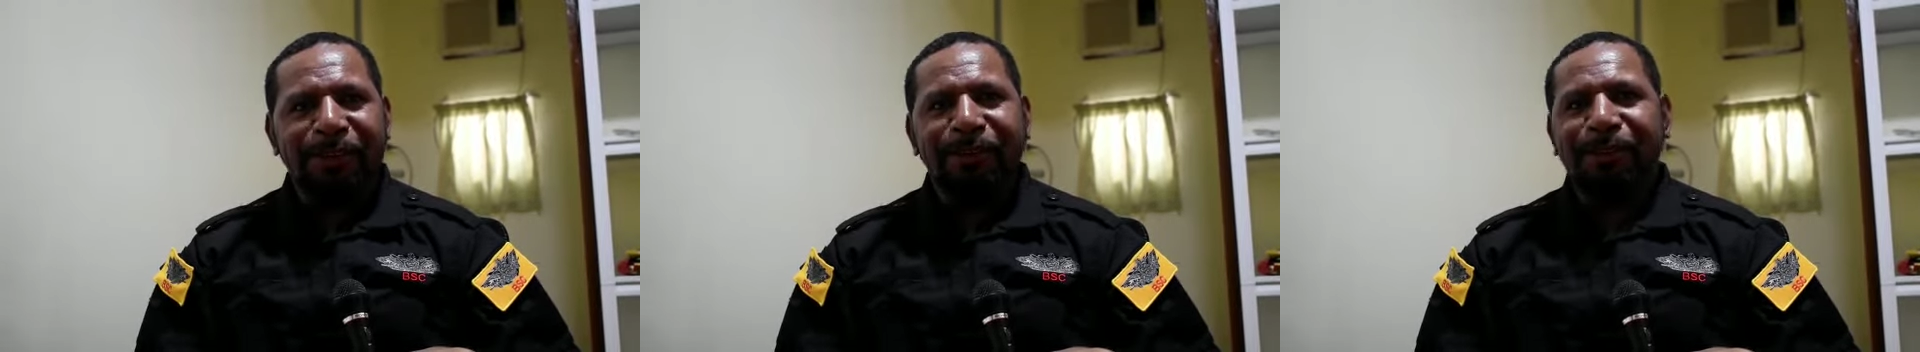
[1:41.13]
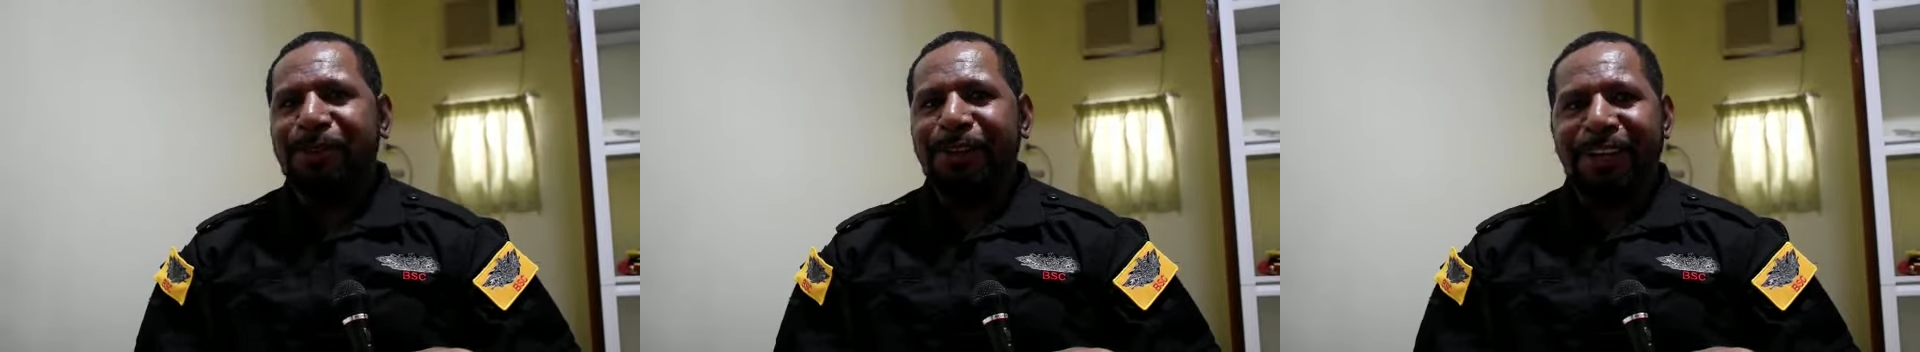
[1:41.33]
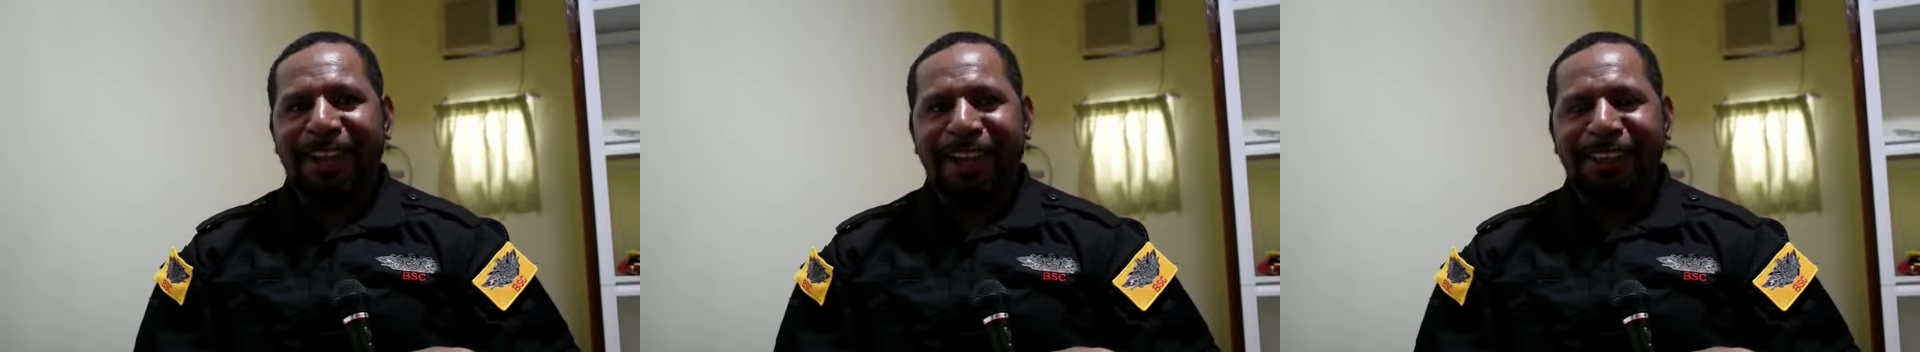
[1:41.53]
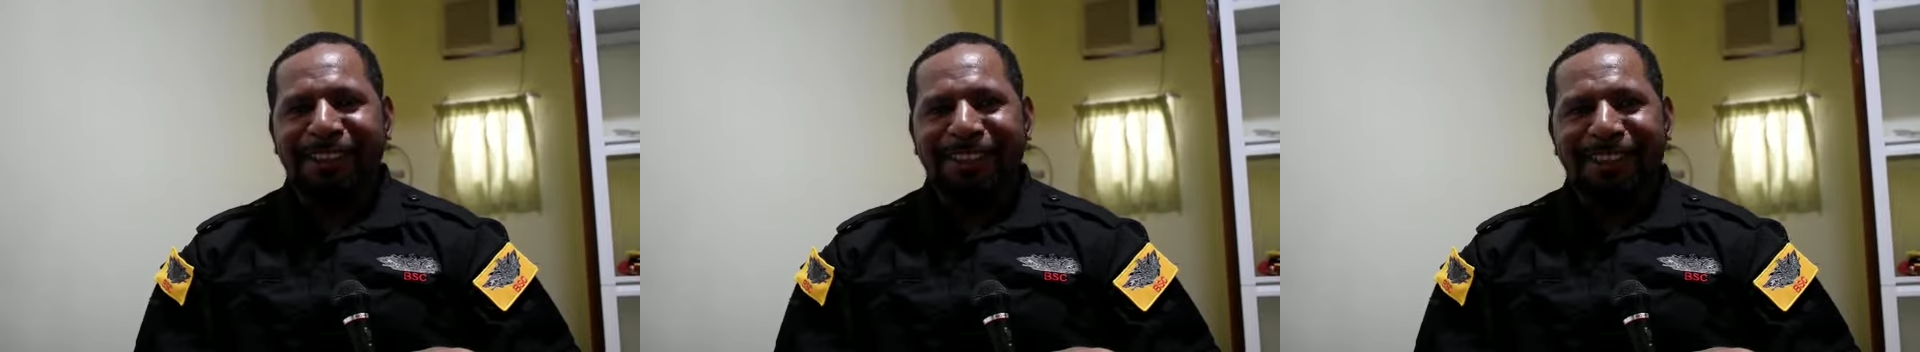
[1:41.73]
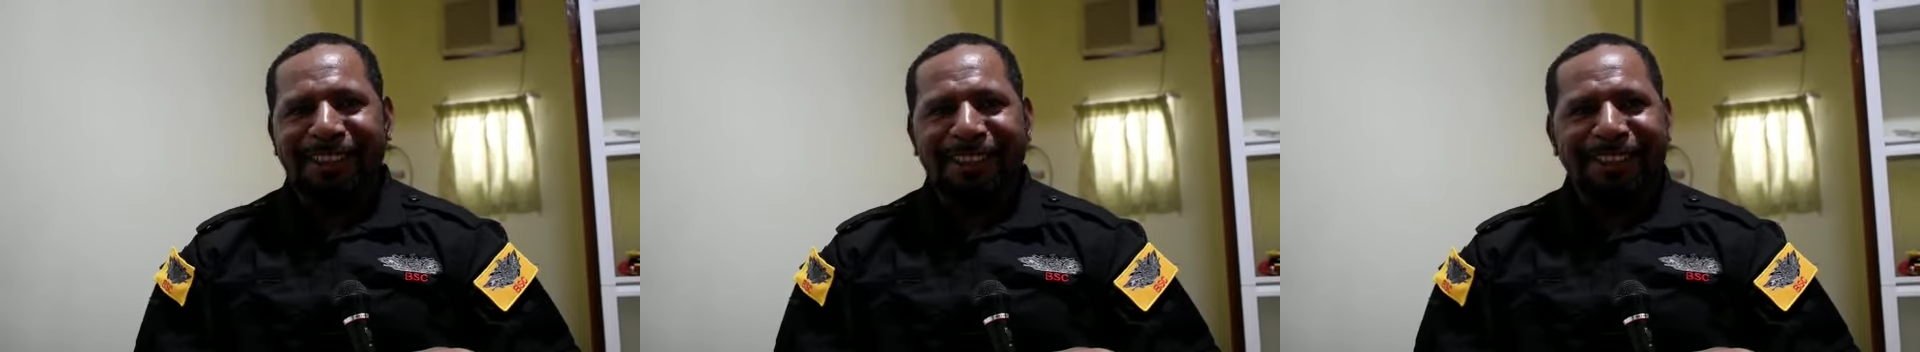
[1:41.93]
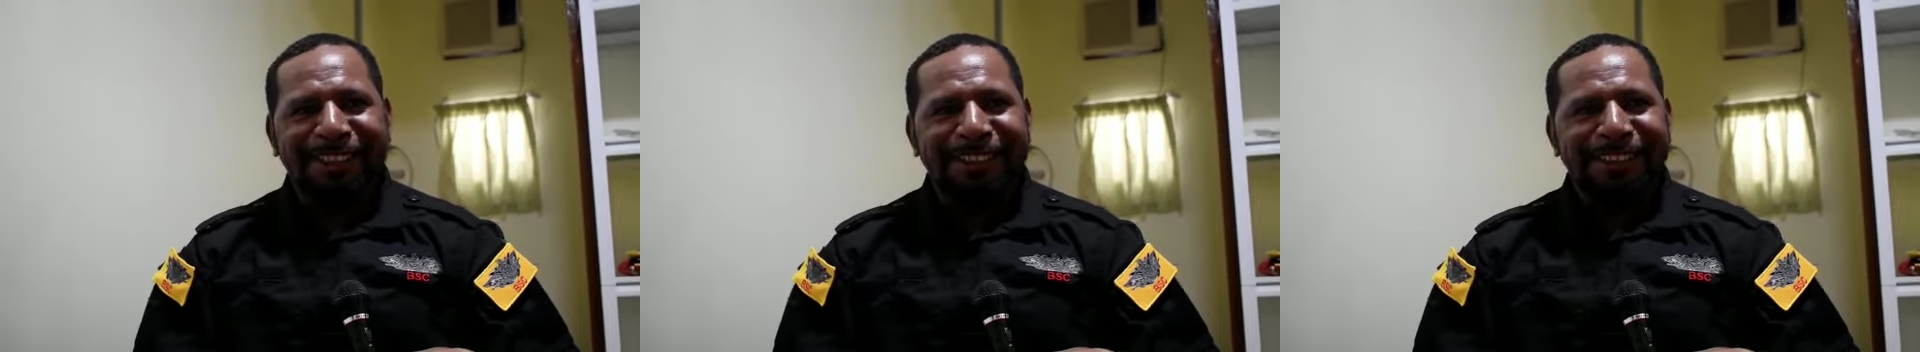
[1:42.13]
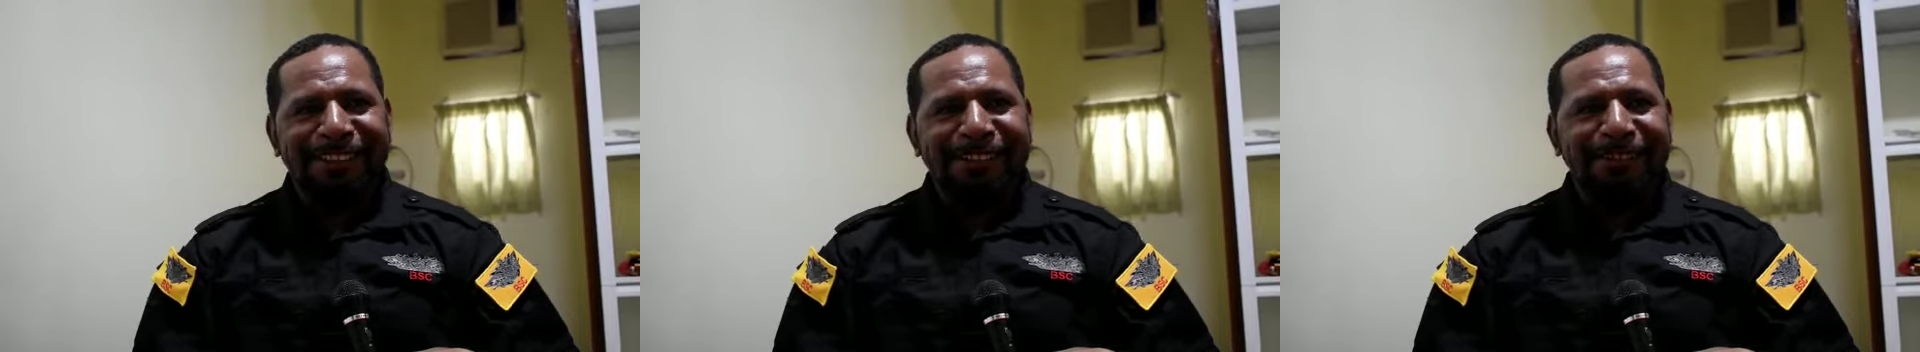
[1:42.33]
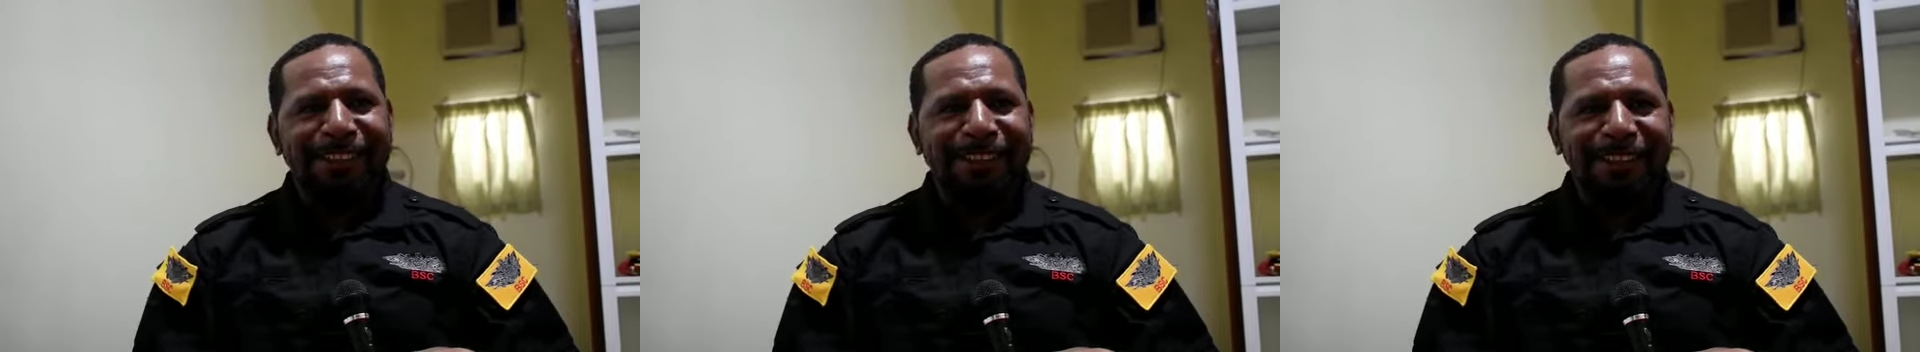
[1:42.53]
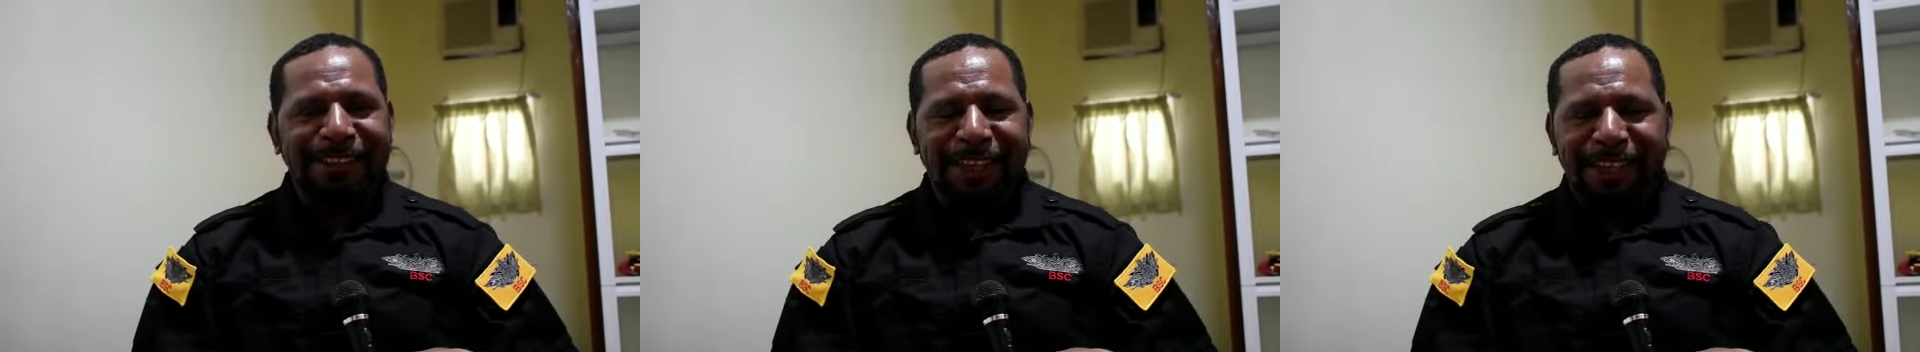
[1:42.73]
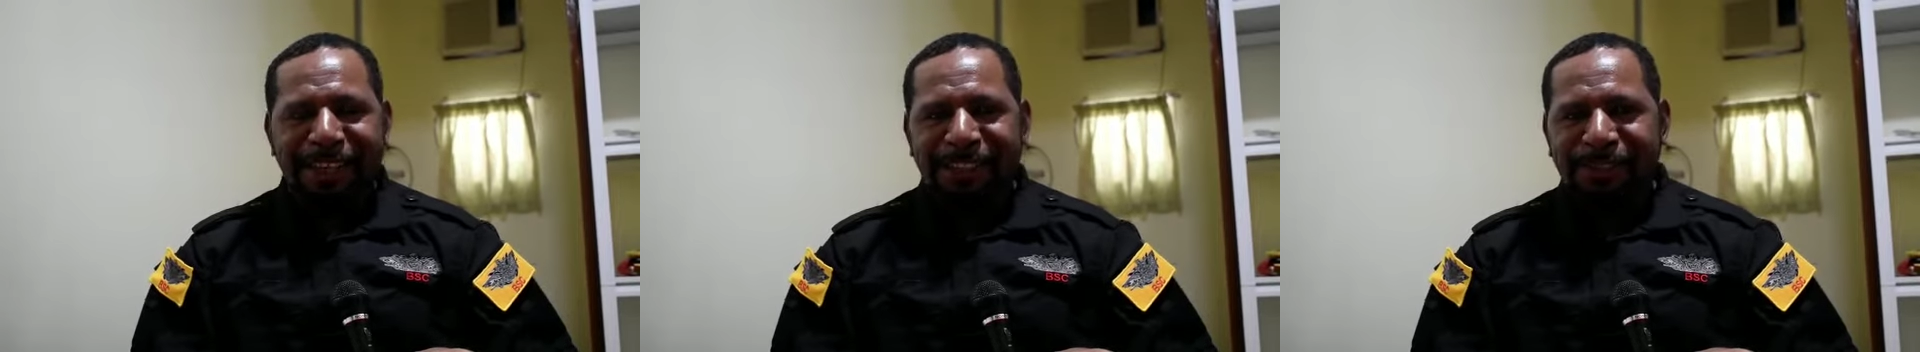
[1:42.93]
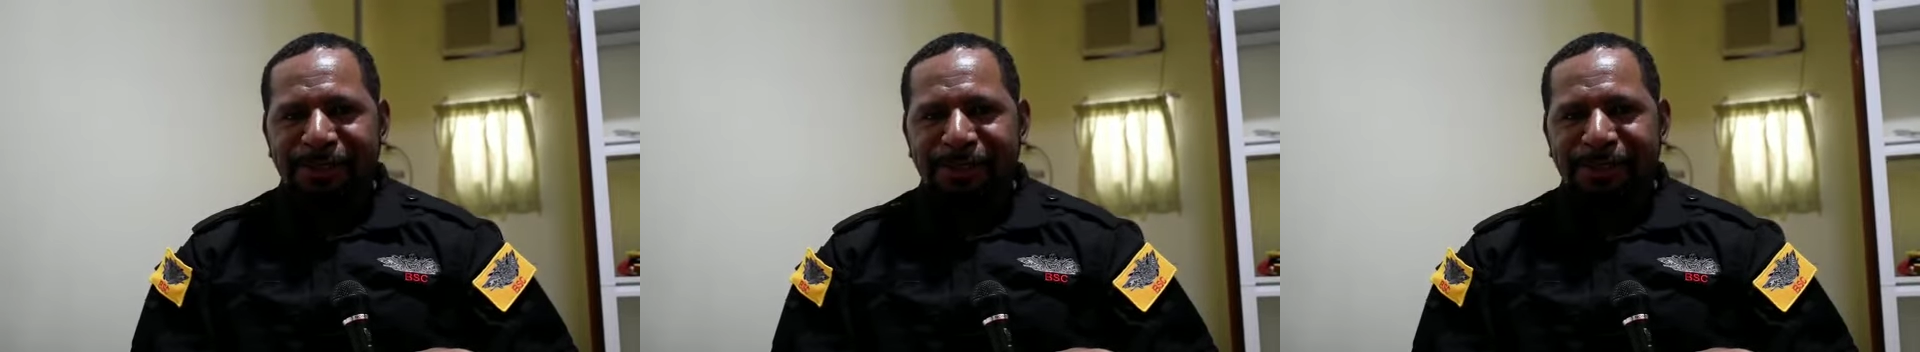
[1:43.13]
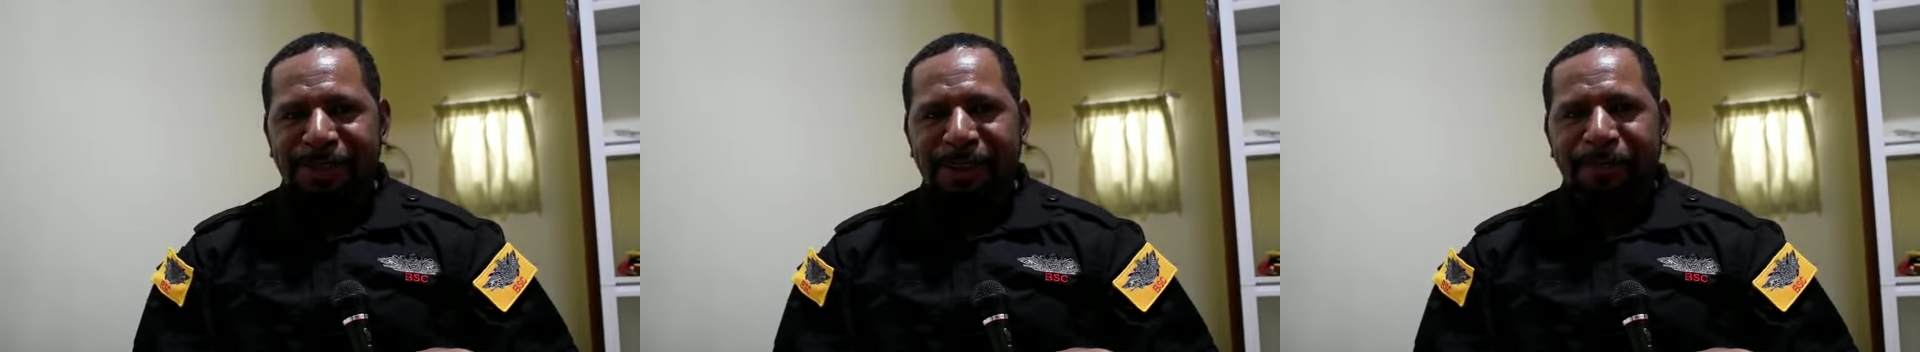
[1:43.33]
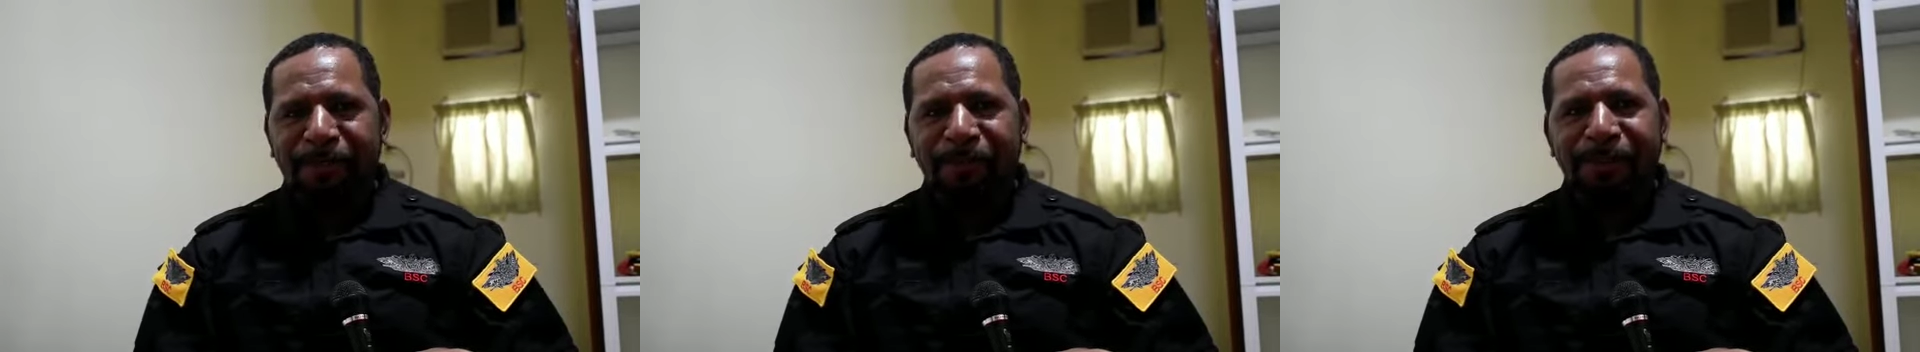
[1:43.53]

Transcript: couldn't handle that, so we decided to